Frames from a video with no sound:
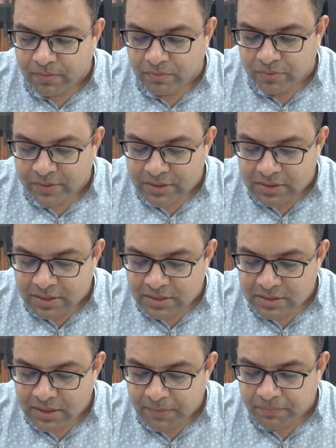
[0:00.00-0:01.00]
Buddha
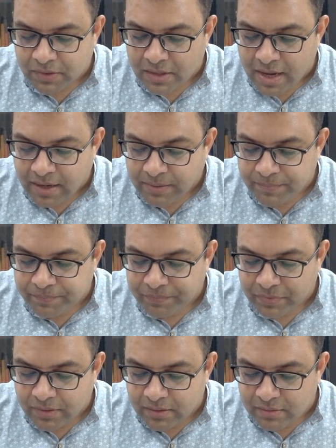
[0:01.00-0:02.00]
says that
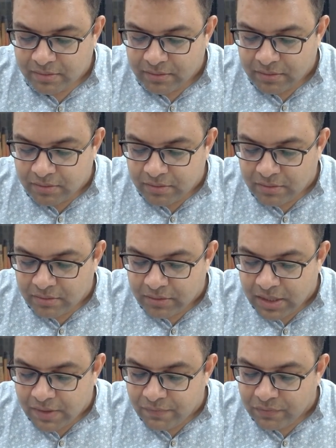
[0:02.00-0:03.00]

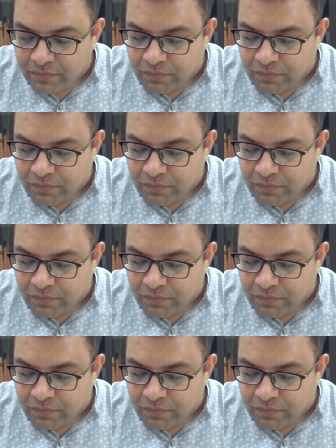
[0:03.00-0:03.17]
there